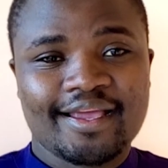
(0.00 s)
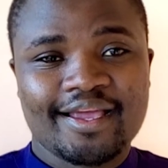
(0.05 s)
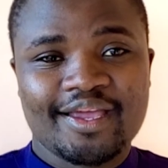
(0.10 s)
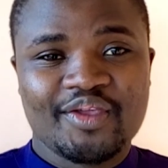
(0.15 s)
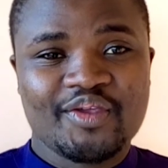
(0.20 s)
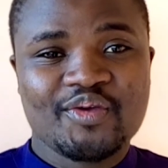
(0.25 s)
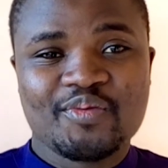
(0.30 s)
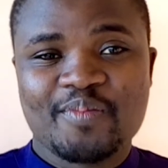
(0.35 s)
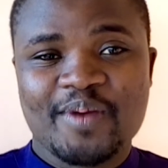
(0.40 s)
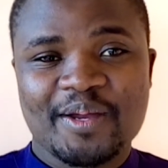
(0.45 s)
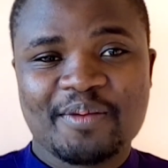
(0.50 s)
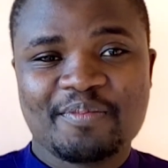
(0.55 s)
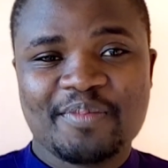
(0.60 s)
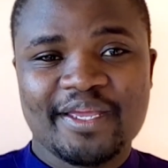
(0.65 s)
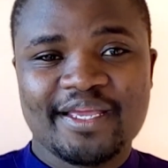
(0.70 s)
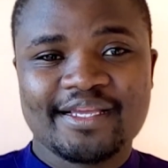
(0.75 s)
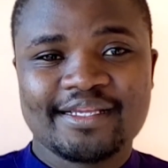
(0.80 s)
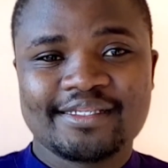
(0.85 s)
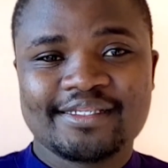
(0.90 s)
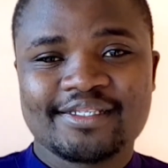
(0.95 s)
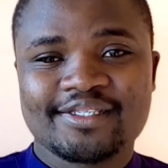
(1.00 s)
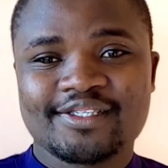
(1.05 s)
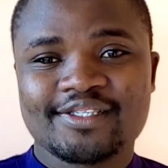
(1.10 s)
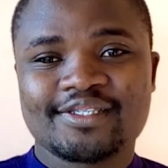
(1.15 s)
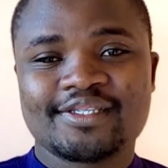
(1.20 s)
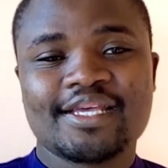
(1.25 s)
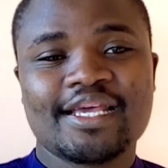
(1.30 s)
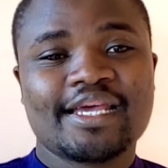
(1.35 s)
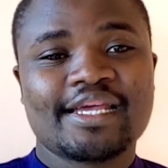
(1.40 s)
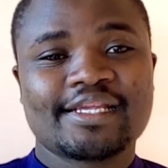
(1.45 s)
human being,
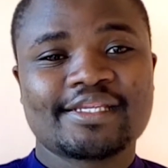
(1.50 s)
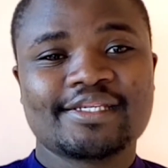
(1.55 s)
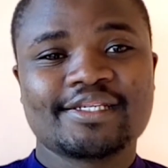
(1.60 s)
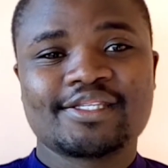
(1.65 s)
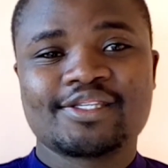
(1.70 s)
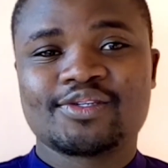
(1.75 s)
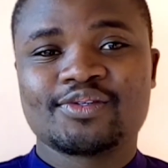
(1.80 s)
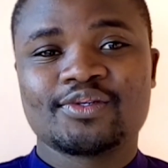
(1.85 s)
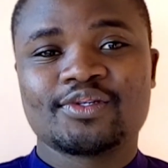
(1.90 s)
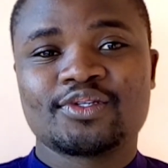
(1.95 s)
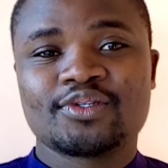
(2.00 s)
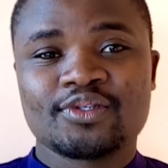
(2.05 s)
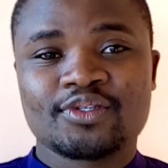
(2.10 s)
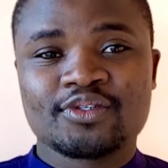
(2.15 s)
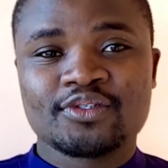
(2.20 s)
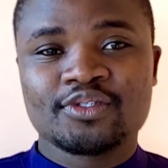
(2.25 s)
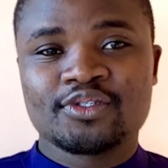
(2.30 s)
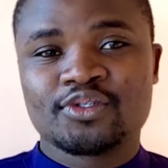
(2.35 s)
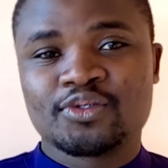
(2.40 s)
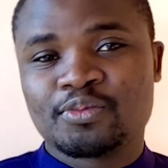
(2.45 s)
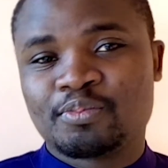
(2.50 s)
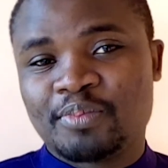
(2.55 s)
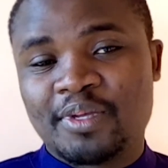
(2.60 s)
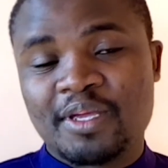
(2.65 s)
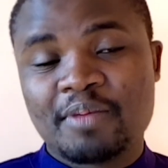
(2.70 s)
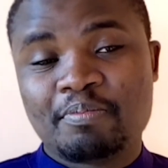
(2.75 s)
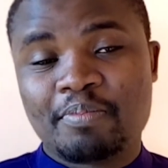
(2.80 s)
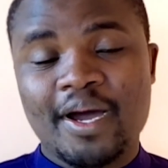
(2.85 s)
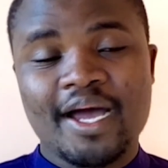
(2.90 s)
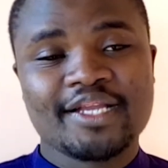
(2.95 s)
just to
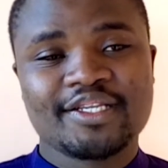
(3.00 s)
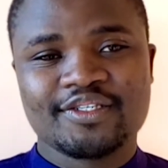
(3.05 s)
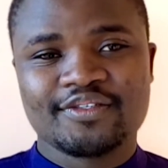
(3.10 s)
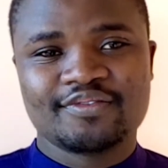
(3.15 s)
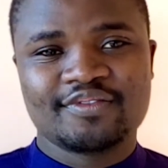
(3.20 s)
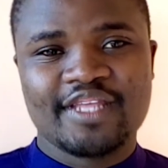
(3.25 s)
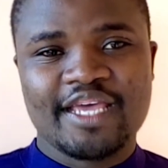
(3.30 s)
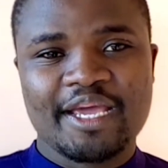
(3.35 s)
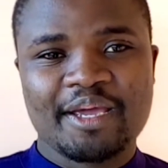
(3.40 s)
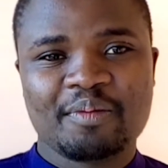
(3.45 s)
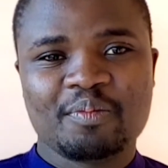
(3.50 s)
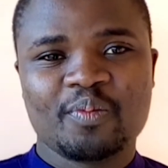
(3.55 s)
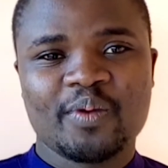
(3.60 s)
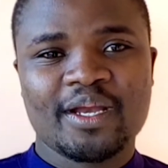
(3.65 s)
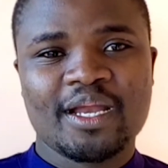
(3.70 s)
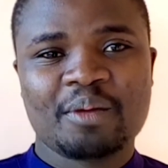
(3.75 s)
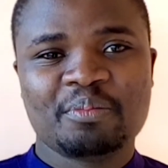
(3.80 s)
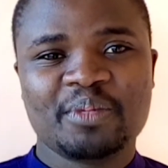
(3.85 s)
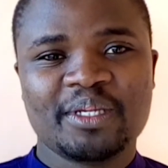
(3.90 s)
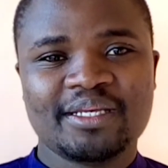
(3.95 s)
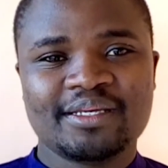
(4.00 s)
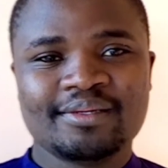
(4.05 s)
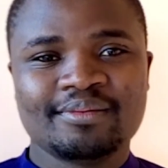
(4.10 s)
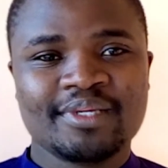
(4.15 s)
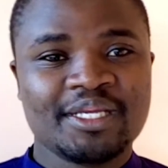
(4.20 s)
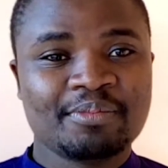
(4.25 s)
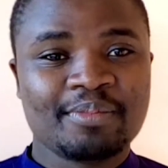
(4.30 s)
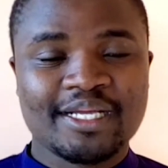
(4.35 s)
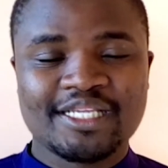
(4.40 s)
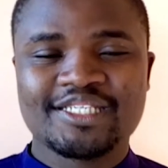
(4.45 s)
be part of them. When I'm
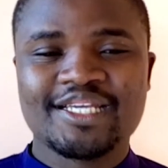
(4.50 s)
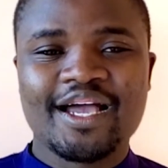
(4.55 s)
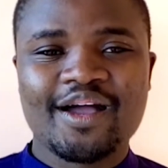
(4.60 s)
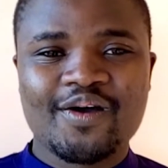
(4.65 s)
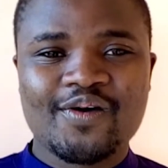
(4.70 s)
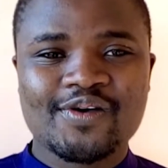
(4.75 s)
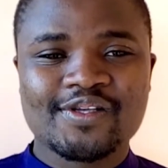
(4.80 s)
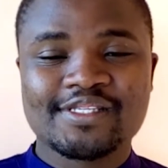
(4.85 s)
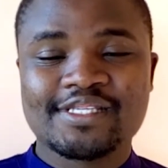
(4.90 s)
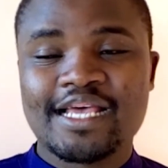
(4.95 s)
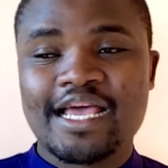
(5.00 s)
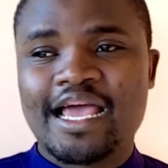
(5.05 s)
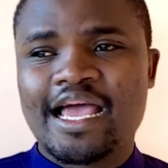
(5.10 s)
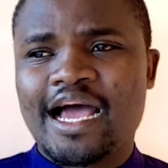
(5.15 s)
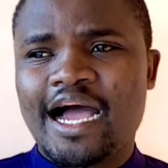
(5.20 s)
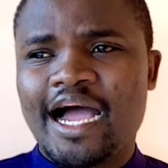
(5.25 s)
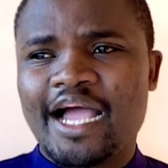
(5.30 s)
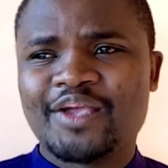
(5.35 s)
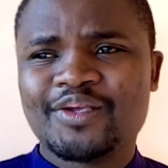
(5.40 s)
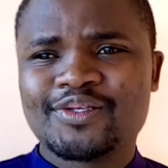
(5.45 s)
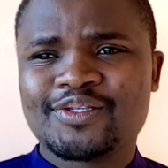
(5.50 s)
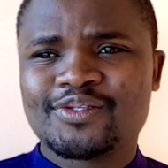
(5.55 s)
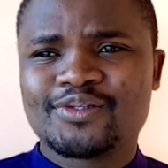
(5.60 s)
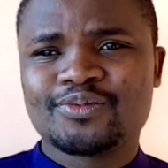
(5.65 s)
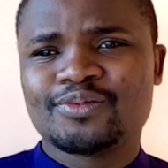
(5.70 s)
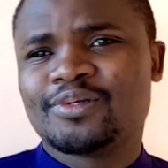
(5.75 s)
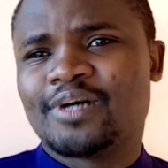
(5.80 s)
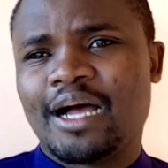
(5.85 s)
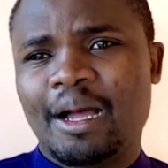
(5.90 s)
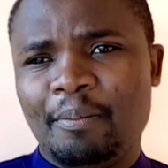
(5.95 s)
in Machakos, I used
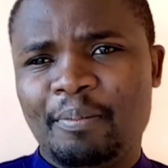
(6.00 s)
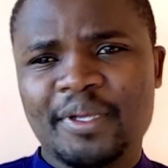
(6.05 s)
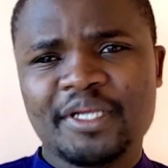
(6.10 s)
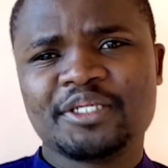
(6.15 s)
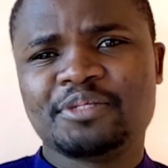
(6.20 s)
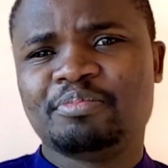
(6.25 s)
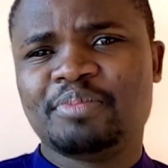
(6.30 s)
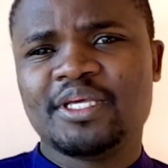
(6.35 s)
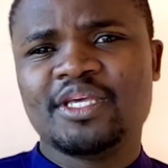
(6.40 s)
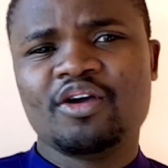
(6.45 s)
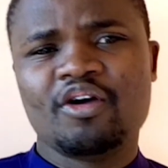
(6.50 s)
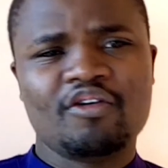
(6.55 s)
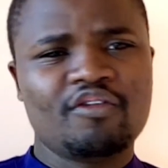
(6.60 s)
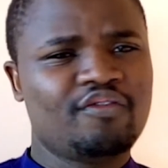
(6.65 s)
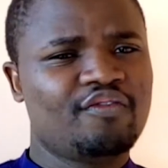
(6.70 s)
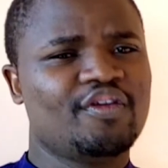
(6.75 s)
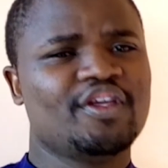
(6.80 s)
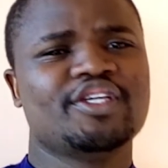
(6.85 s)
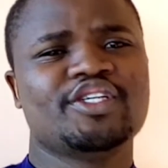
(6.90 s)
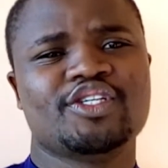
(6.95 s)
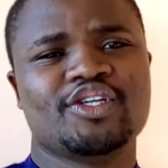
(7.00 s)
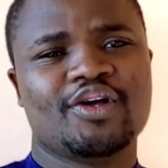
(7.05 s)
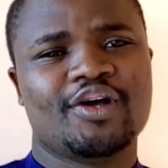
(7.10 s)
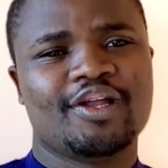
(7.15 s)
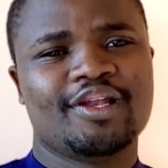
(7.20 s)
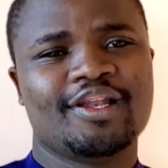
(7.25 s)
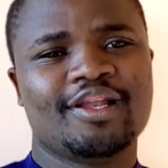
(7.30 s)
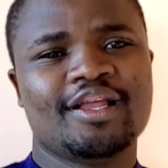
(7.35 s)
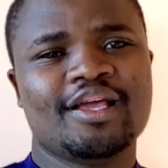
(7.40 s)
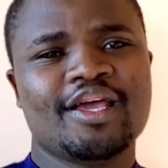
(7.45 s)
to a bit be official.